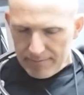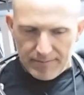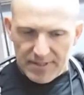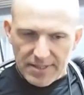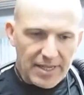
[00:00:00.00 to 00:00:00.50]

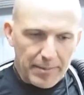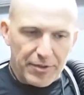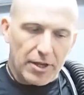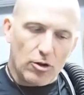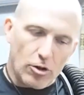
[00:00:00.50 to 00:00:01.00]
same
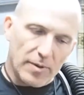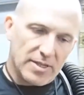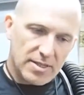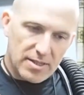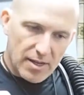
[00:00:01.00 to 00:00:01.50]
thing,
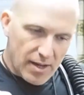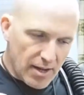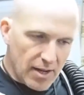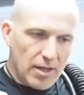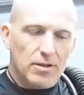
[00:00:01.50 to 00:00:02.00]
always
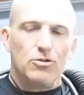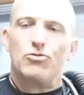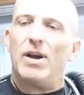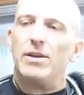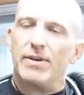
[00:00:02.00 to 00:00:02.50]

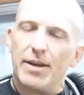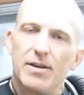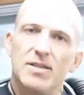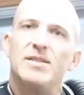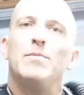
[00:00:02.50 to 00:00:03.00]
try to get in
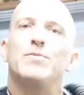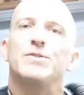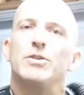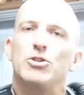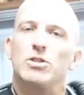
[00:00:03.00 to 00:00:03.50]
the same position.